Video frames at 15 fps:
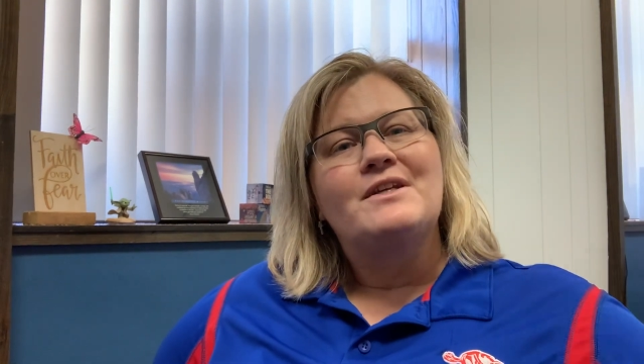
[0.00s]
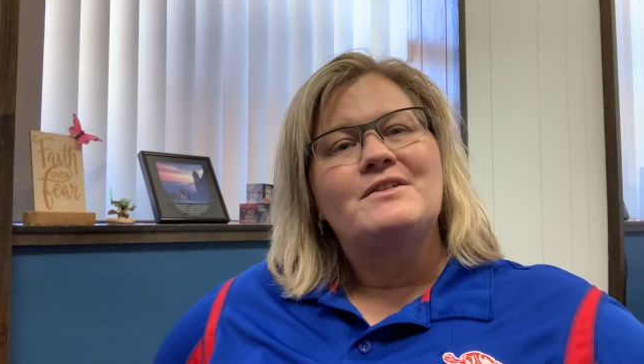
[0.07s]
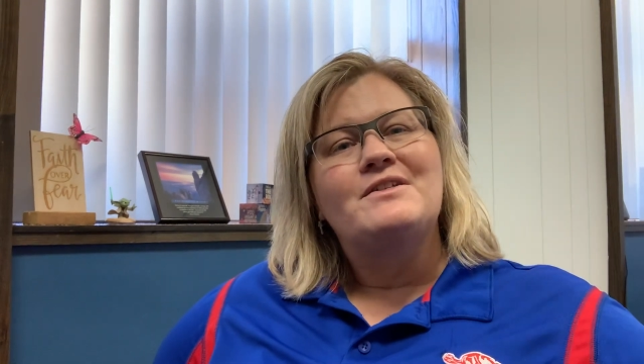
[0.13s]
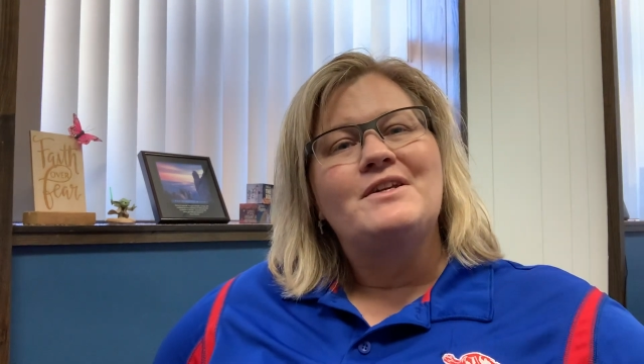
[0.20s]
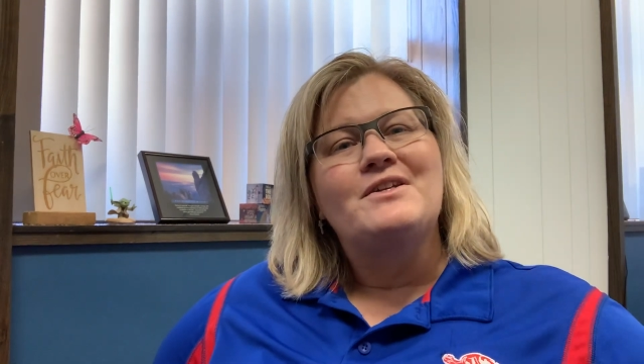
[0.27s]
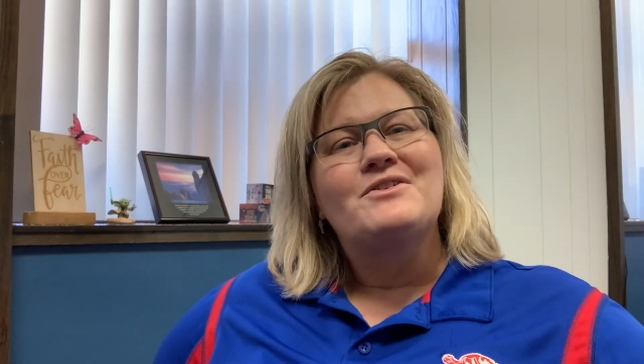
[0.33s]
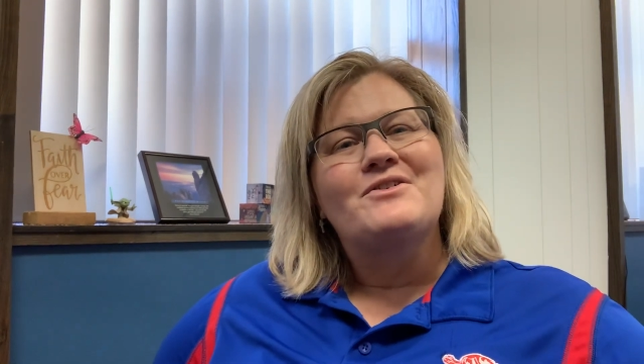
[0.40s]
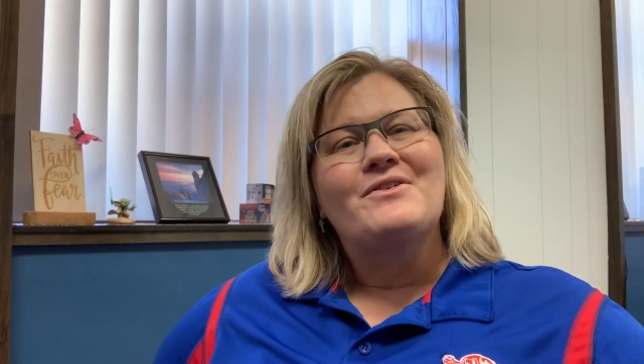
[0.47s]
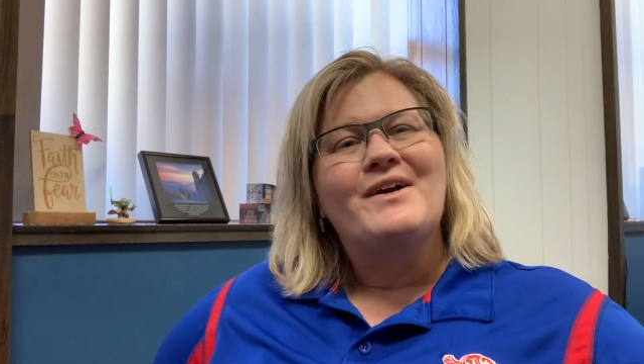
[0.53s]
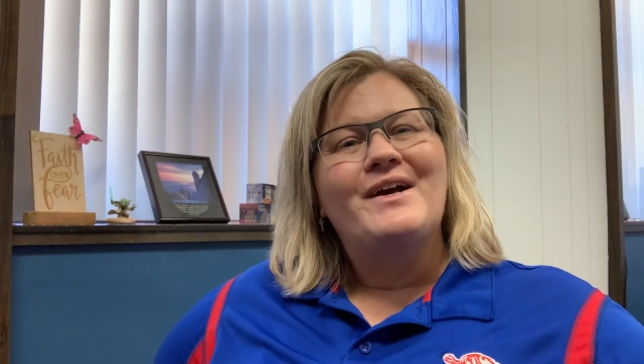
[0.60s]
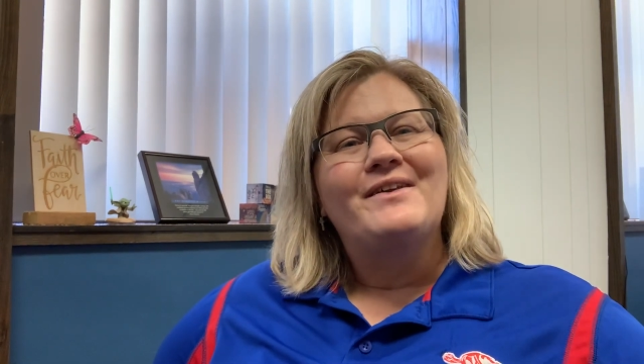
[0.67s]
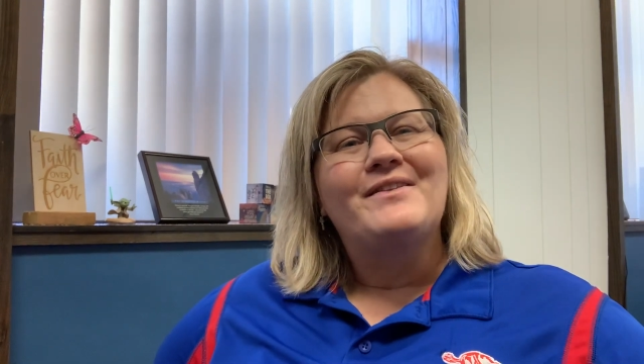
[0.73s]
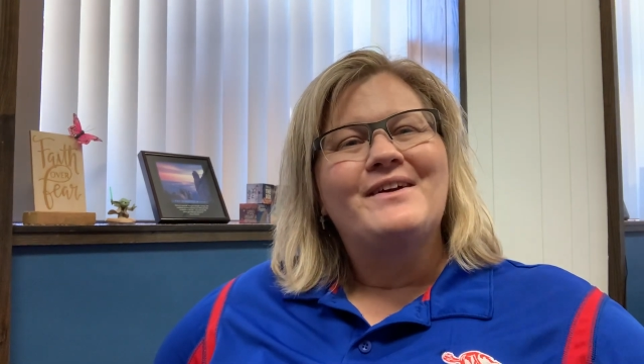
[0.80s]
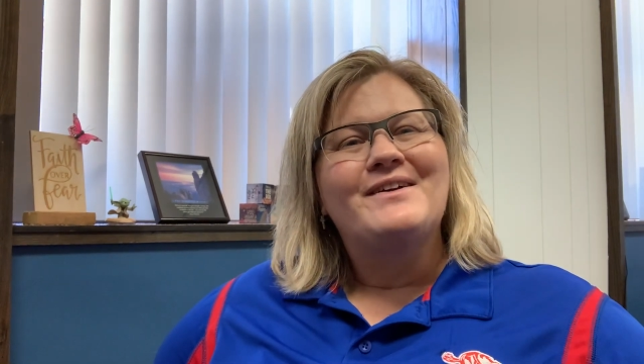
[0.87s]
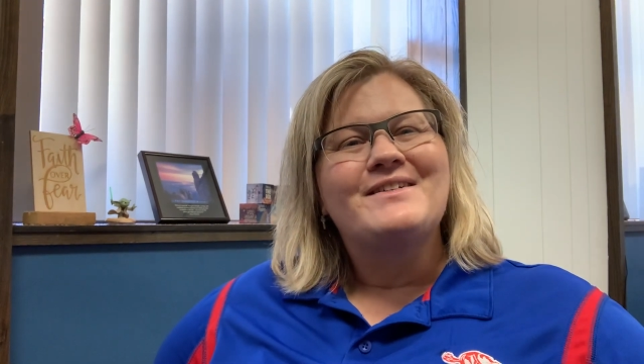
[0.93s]
a teacher
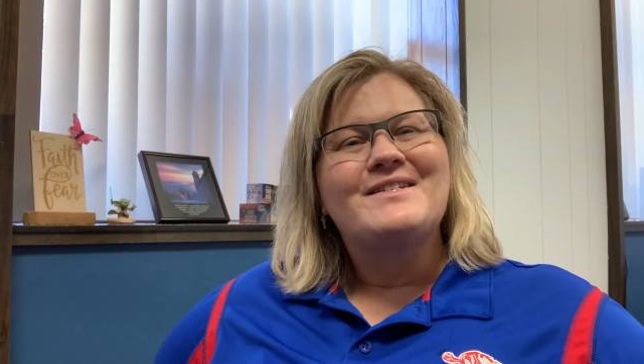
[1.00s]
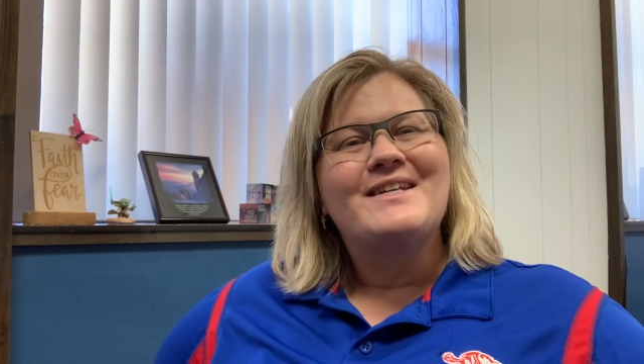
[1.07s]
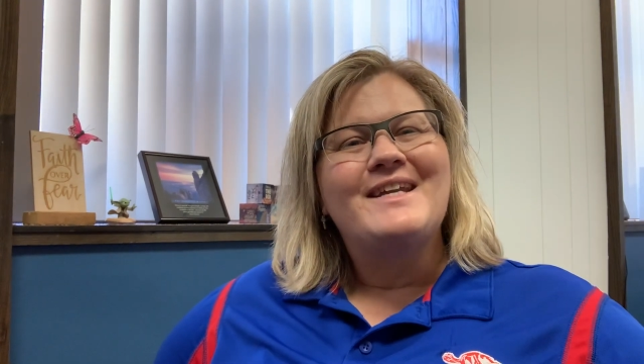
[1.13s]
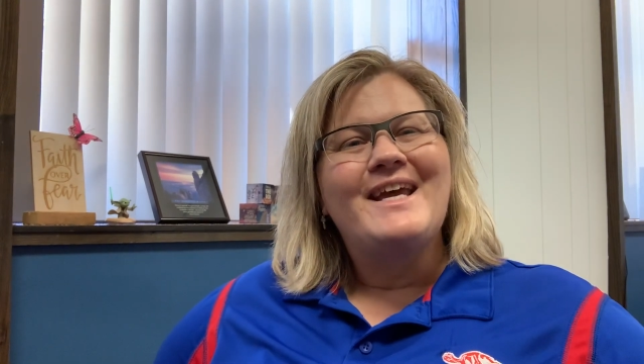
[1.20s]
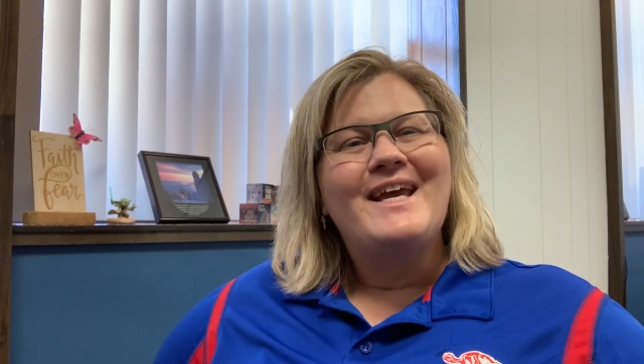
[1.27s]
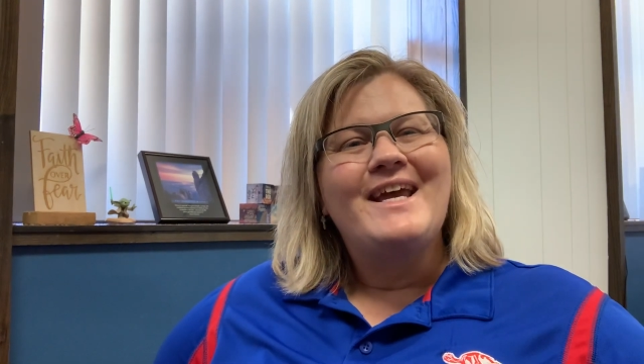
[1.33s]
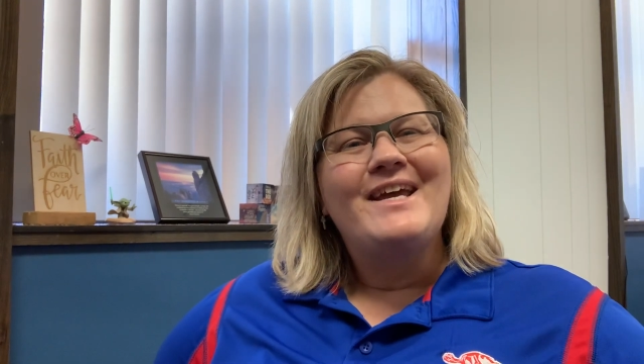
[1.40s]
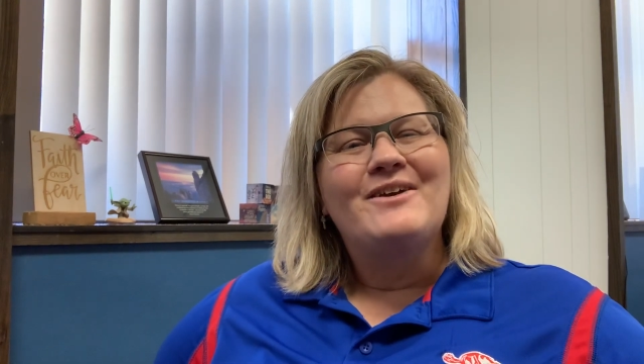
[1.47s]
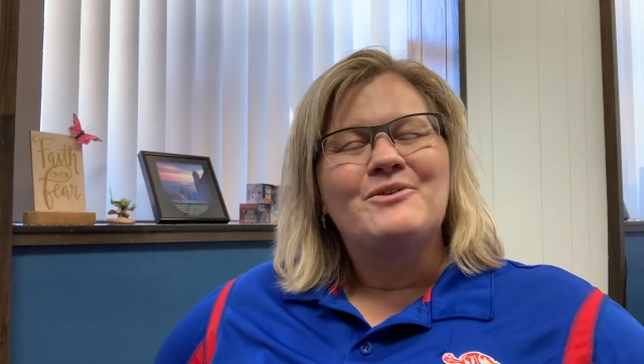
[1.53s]
out there today,